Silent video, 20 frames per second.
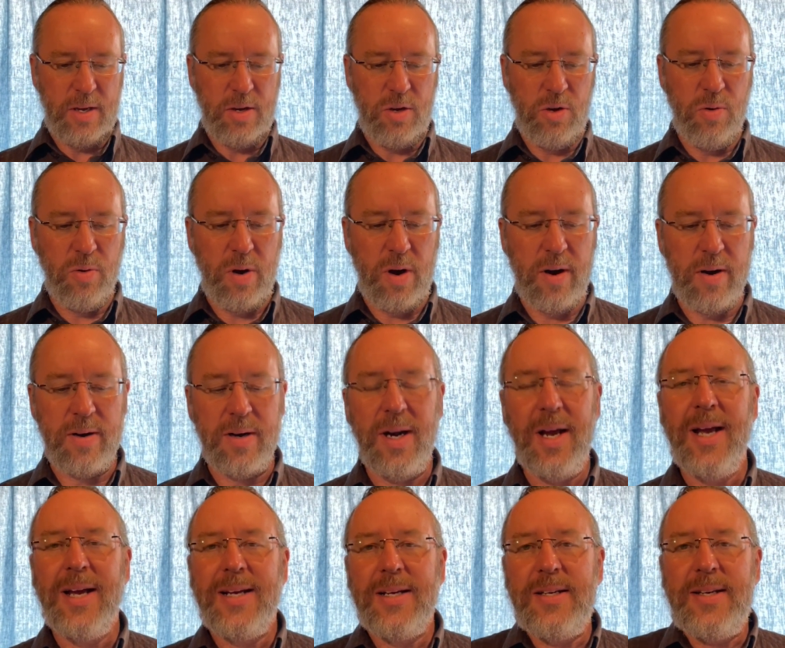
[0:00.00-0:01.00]
You are
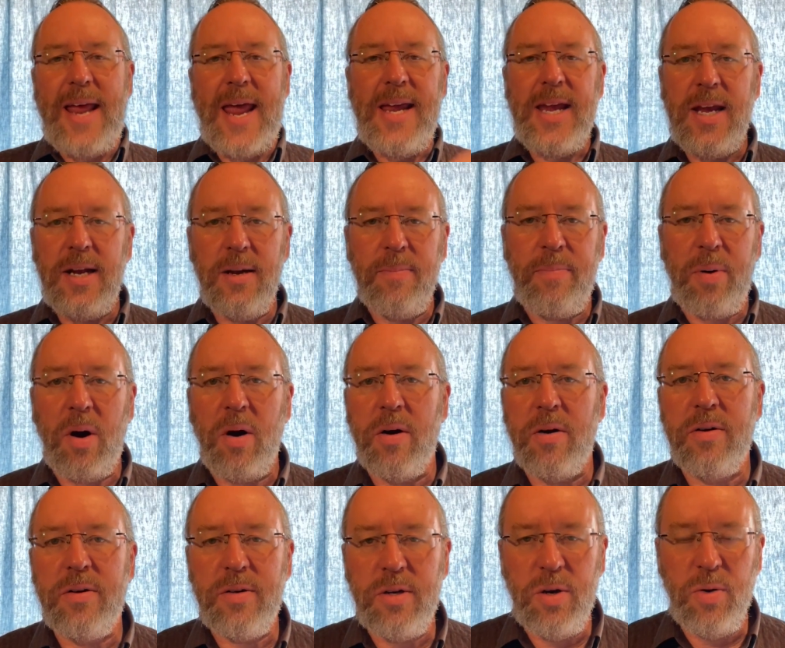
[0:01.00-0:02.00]
taking
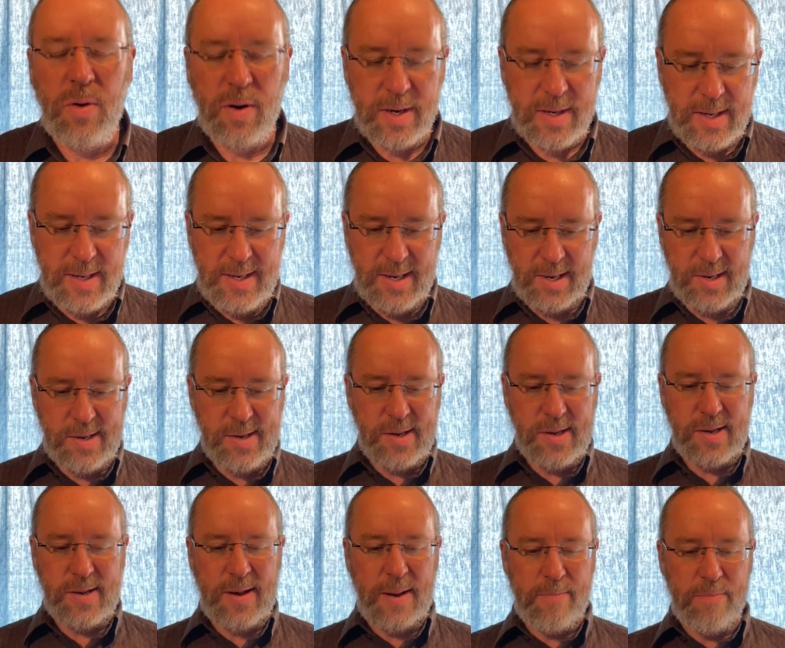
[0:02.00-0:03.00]
apart, you are
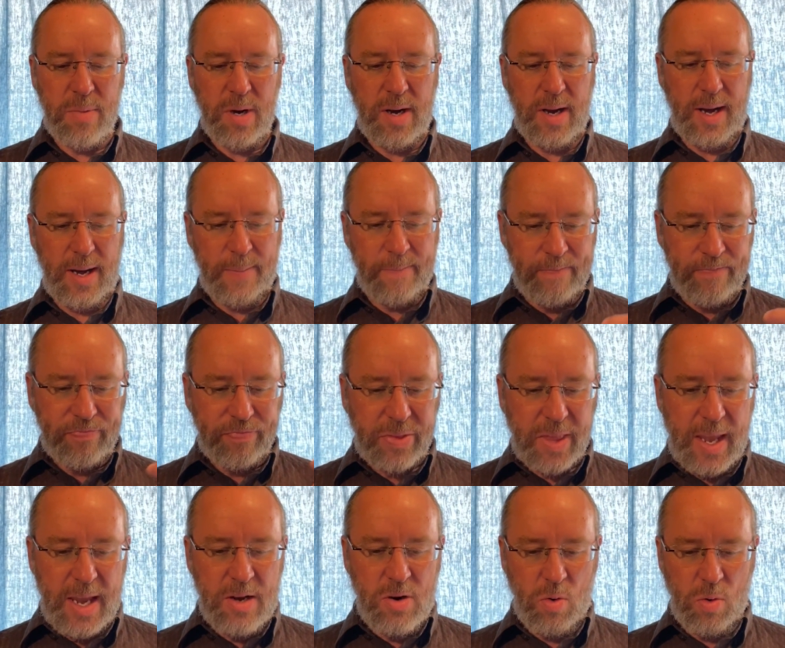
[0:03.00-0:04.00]
disassembling
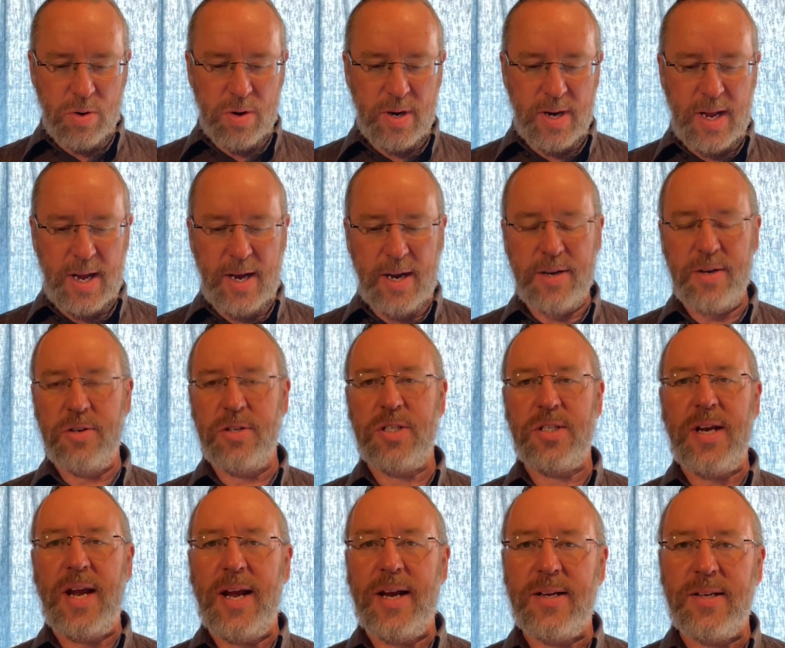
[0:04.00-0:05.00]
in order to
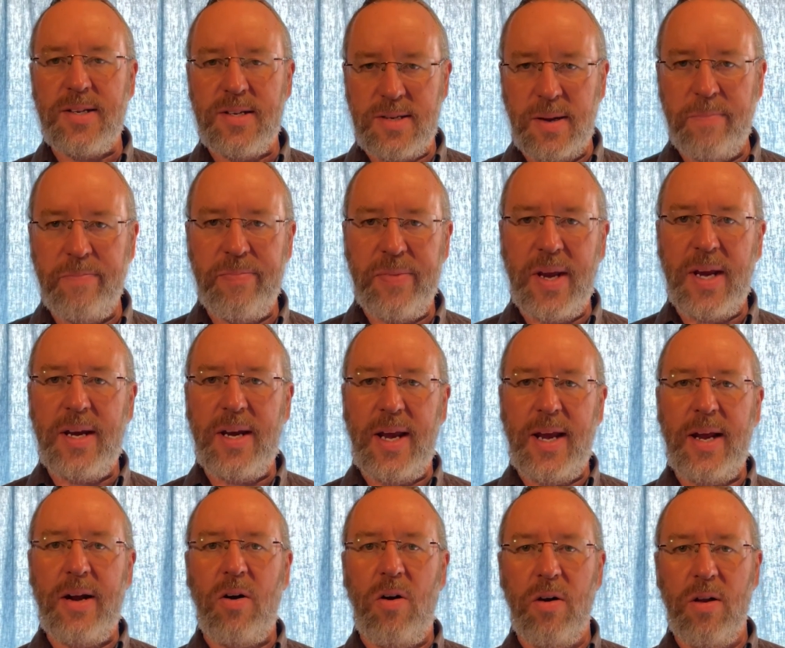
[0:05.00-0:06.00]
understand something
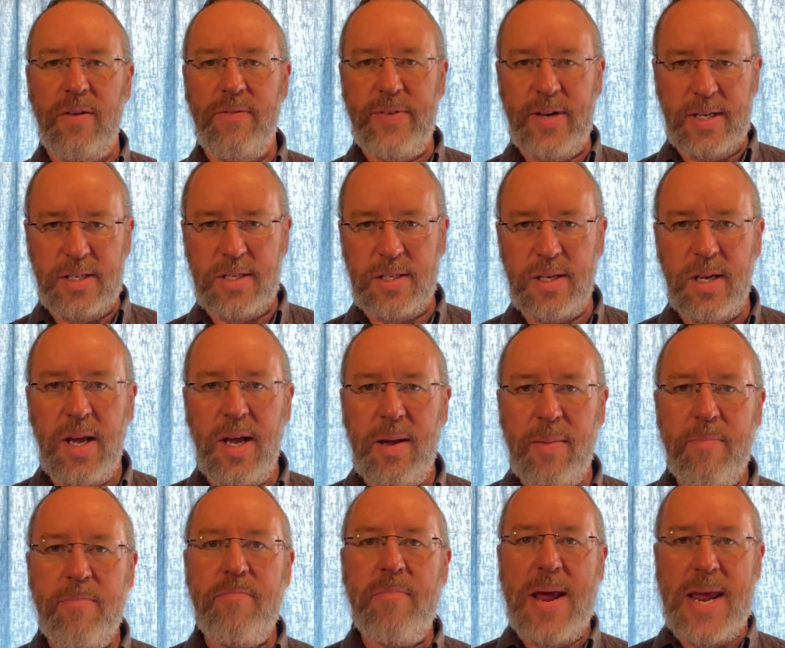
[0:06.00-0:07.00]
in all of its
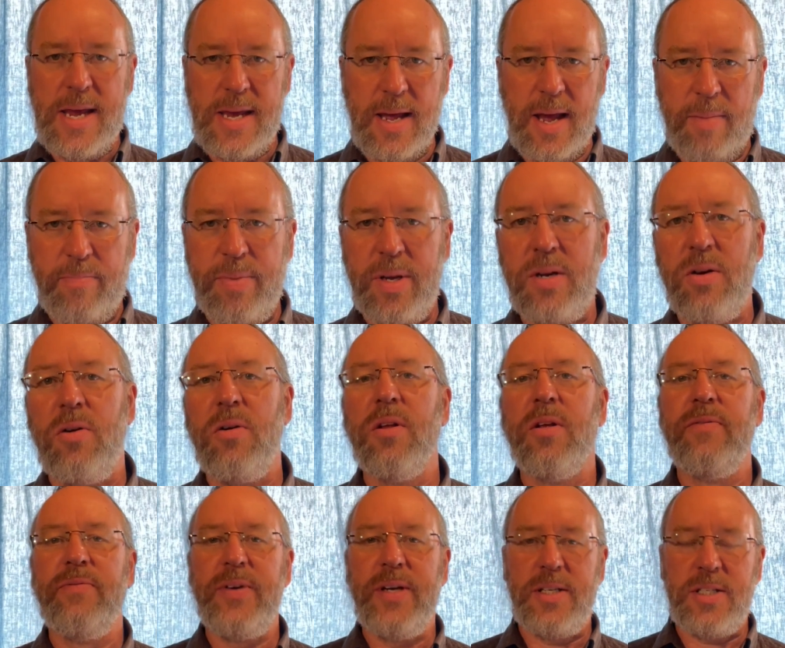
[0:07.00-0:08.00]
makeup, in all
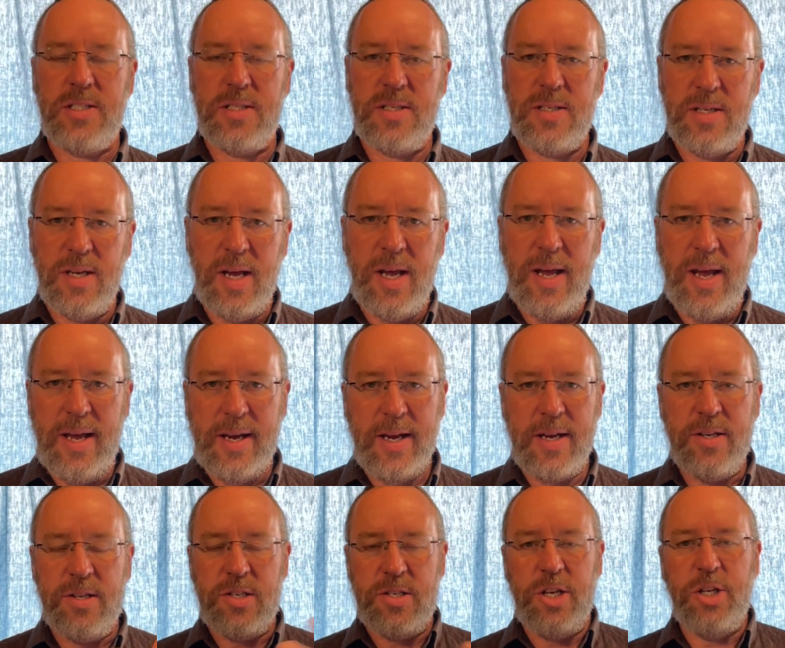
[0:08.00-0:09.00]
of its
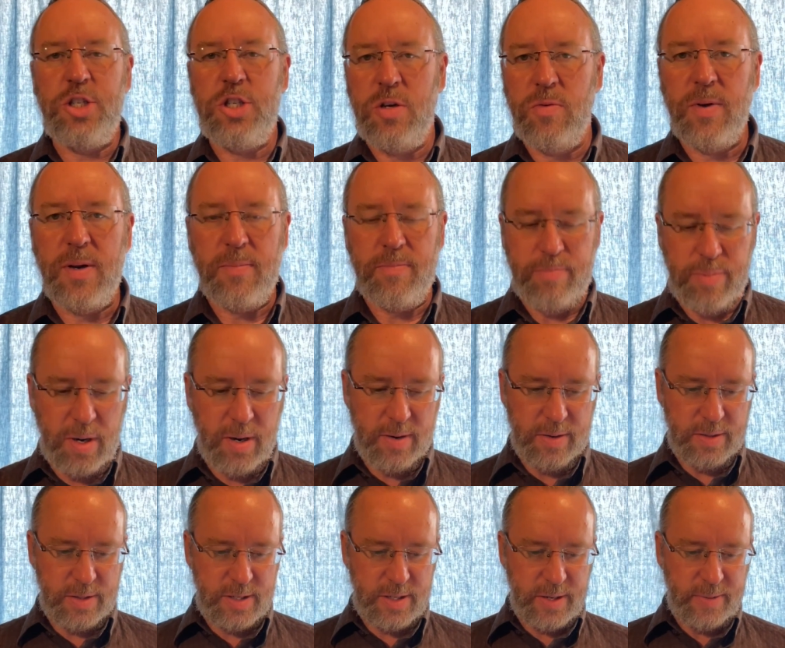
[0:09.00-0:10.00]
constituent
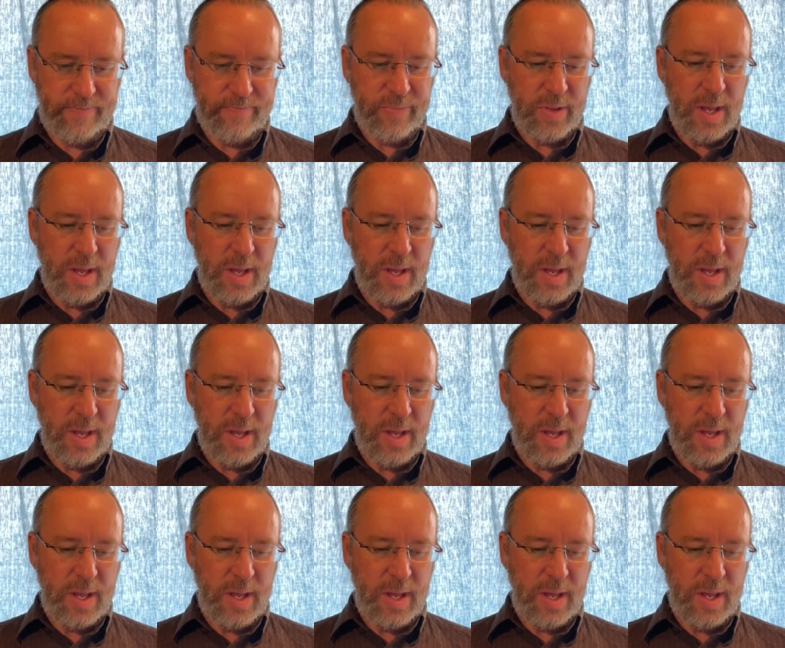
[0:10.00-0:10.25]
parts.